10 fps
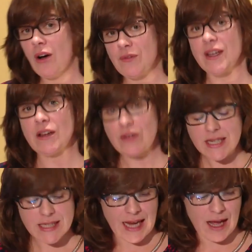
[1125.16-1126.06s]
of
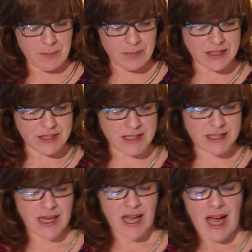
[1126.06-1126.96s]
increasing health
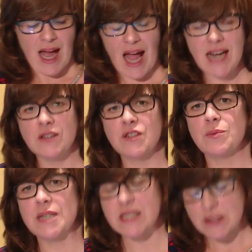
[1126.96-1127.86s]
budgets, and
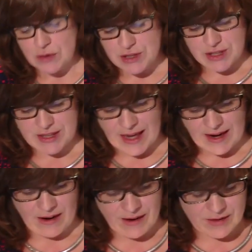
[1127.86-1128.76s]
with
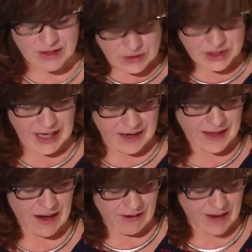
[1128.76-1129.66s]
Sláinte Care
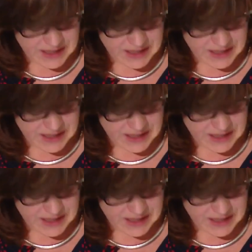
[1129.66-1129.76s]
there